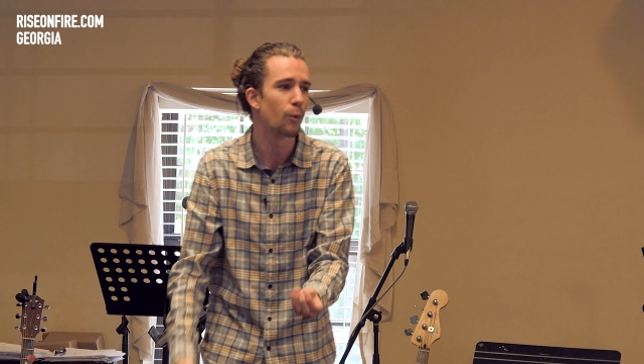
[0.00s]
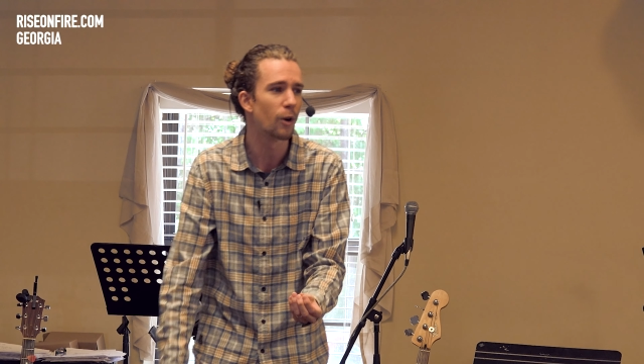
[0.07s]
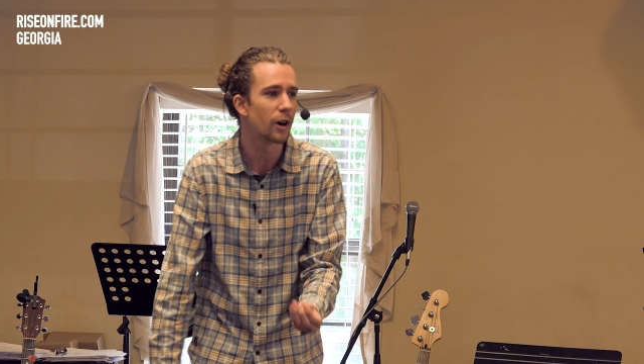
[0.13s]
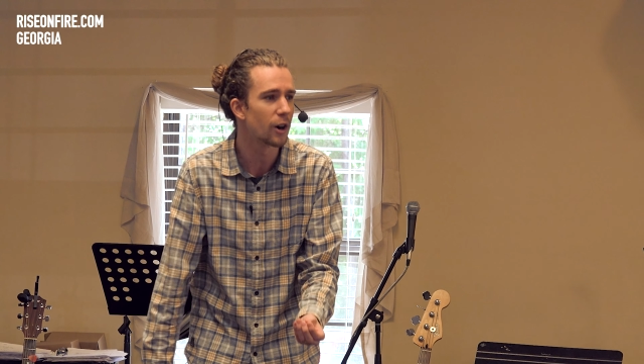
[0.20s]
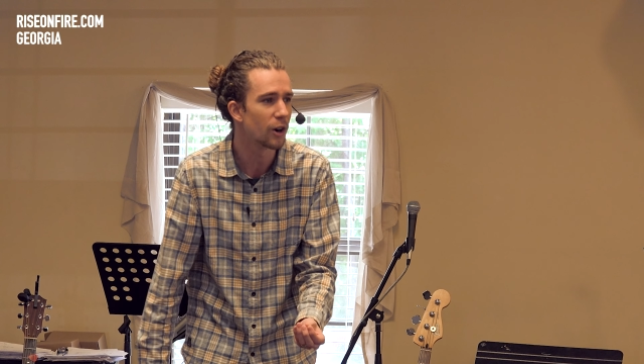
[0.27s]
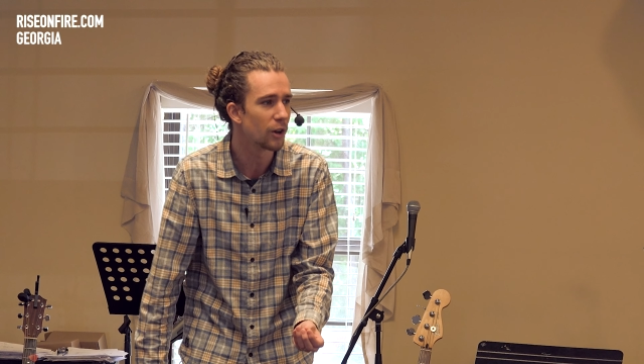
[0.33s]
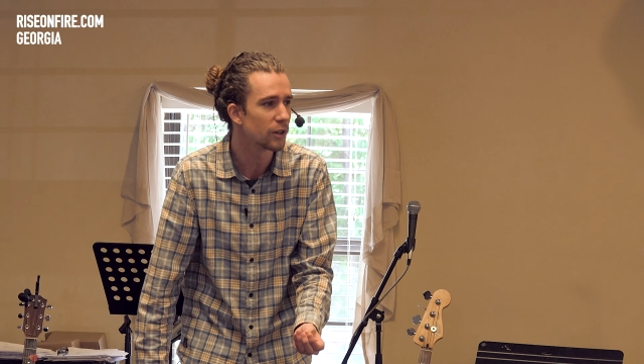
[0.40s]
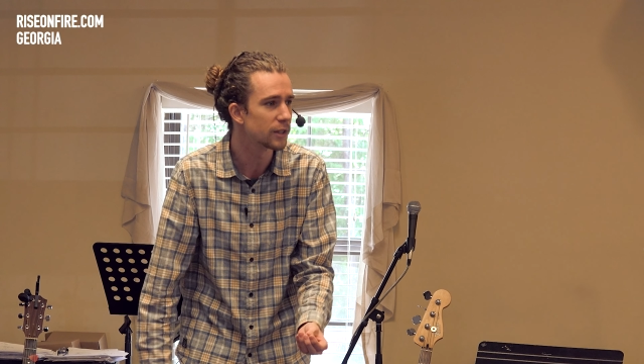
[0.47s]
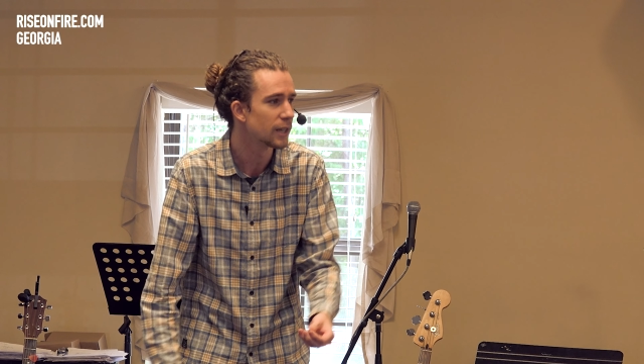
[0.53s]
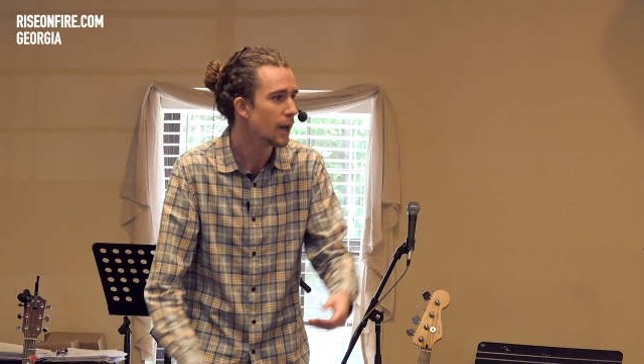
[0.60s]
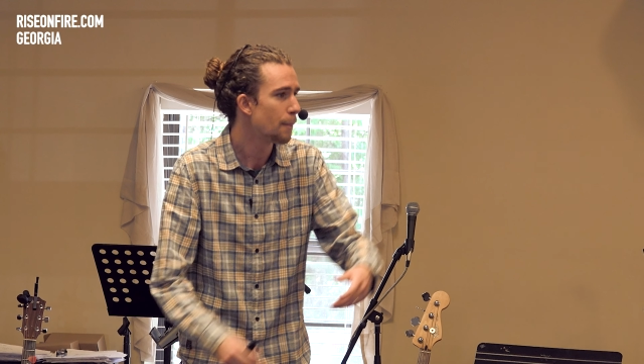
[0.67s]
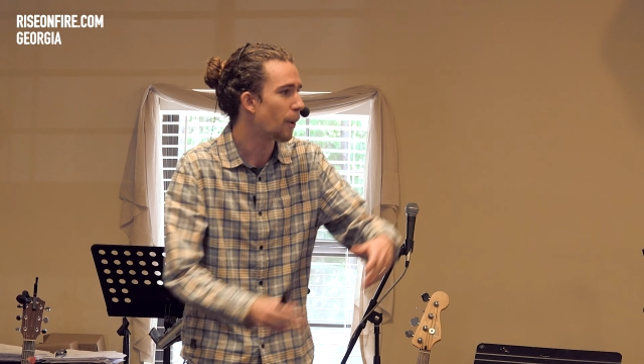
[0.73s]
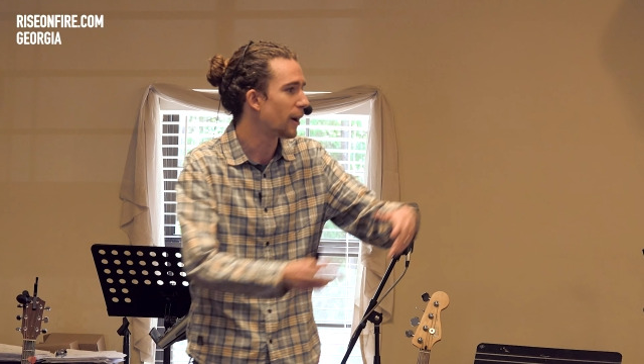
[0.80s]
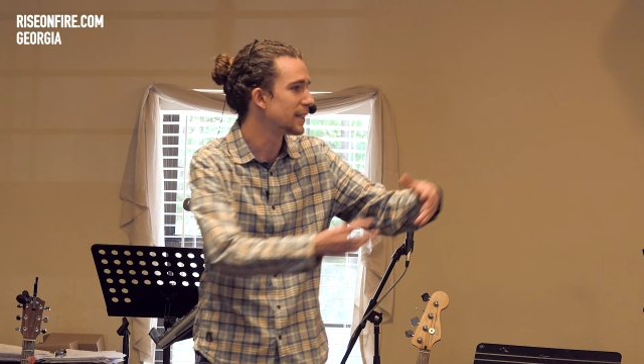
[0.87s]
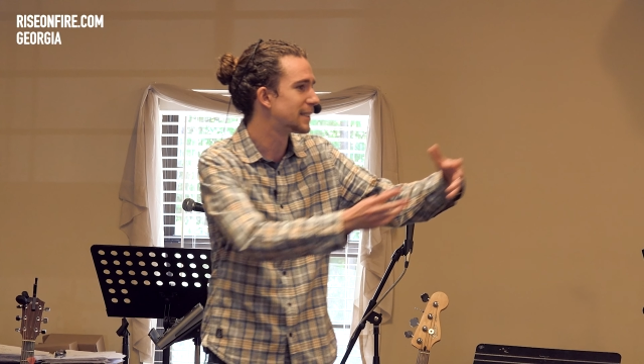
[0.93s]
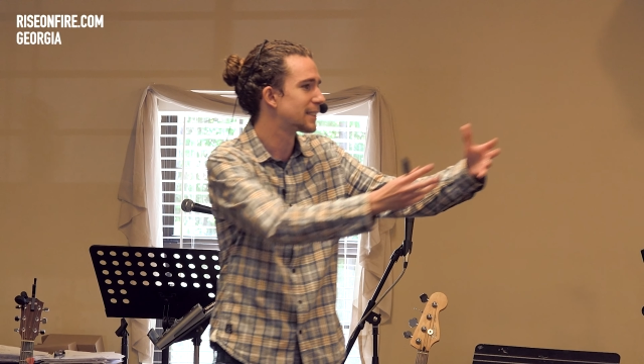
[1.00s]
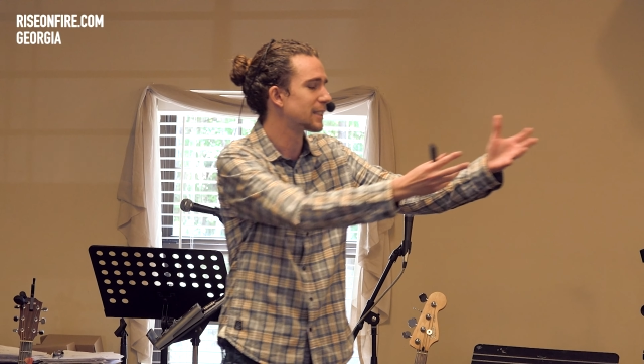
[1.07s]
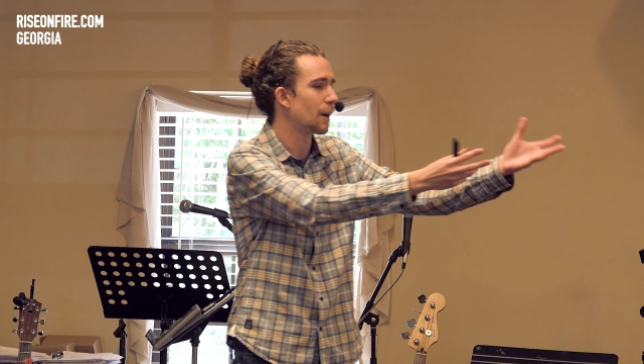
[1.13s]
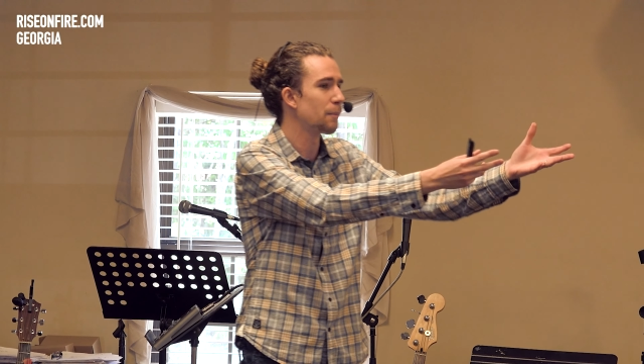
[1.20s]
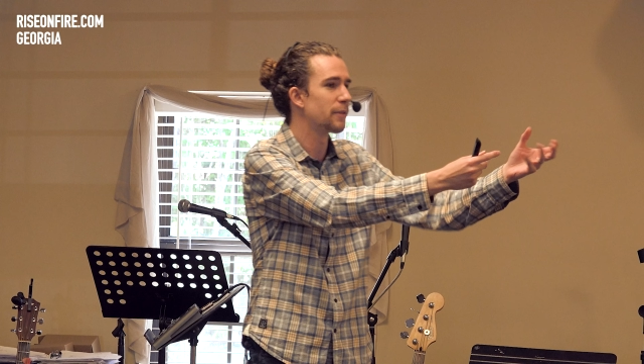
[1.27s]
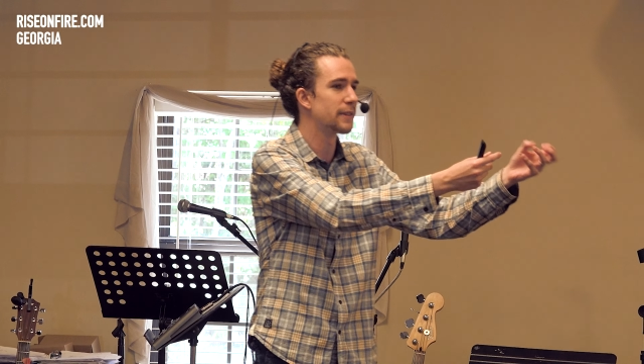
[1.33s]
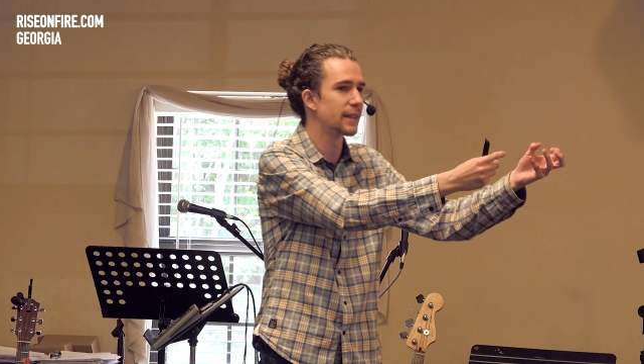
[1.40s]
world, by
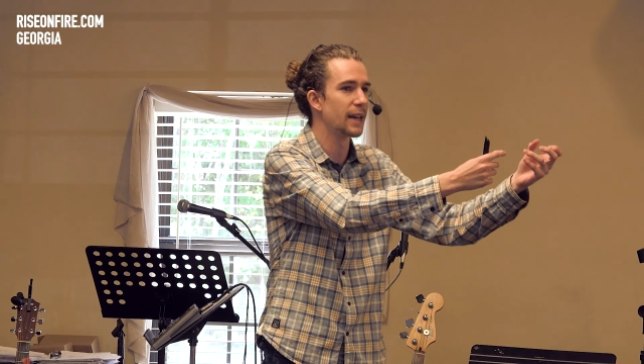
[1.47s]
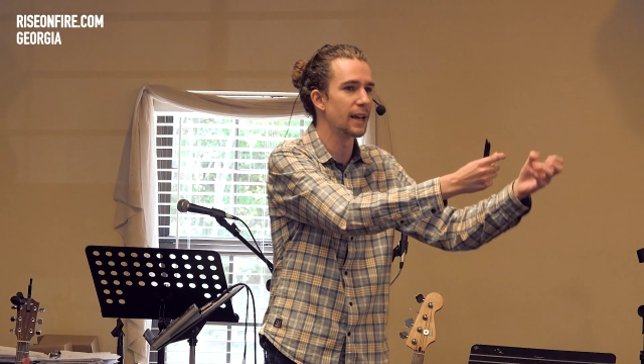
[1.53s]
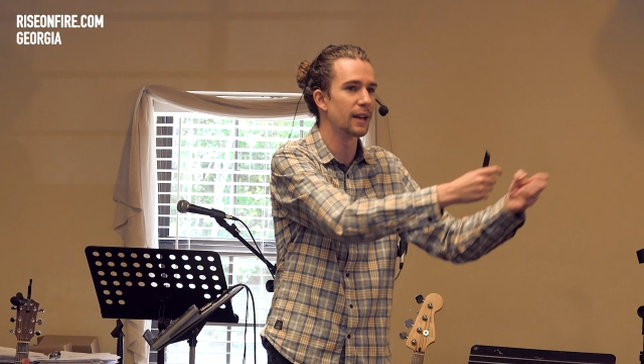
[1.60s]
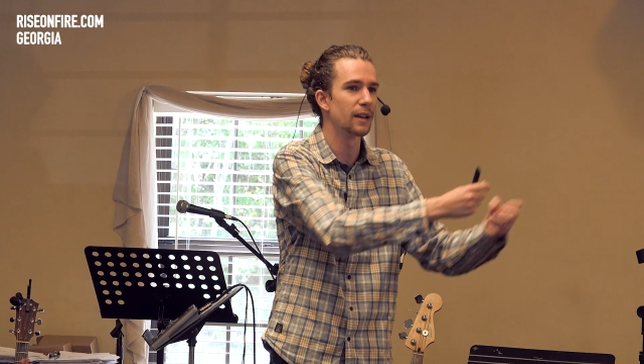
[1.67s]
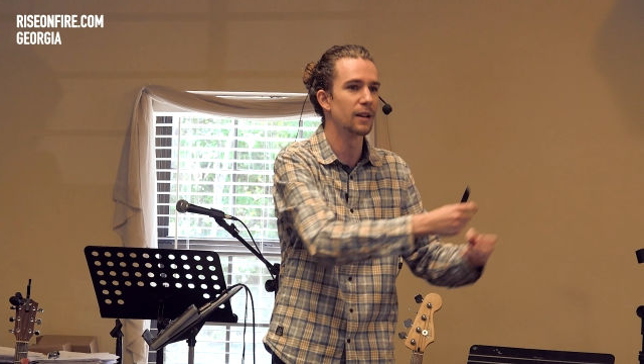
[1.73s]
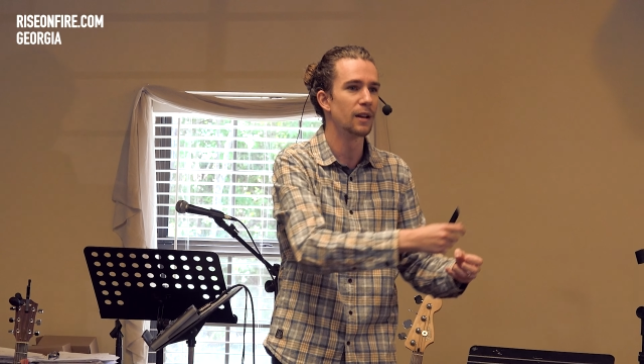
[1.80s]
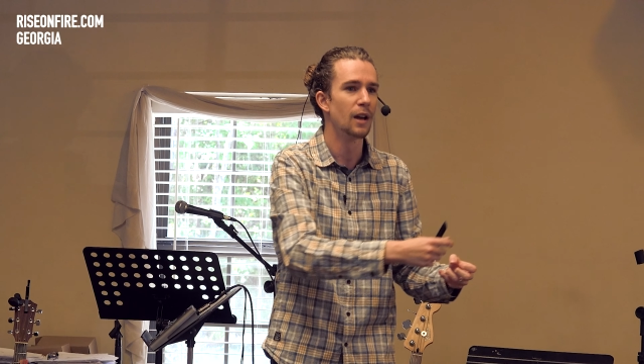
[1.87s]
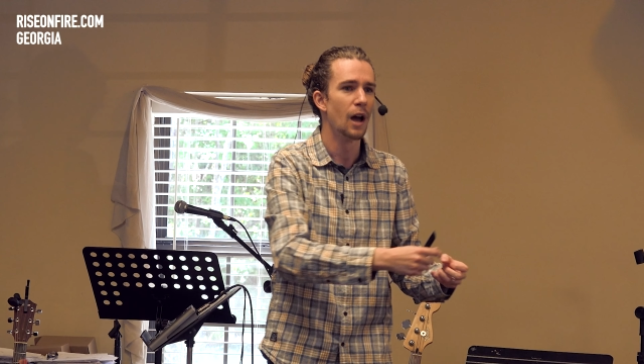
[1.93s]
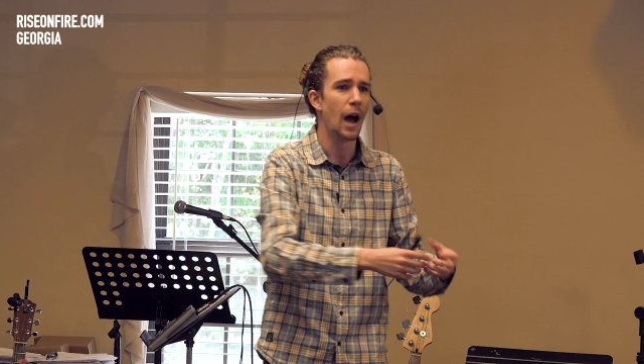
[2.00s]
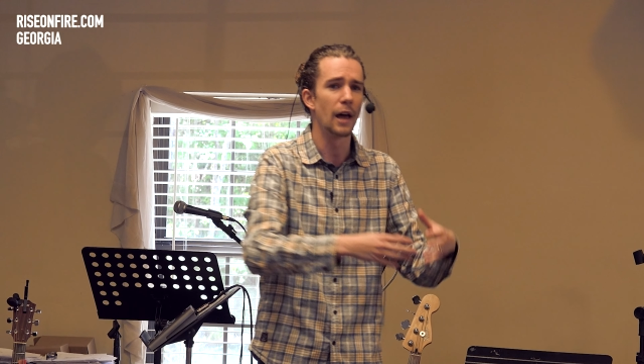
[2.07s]
something,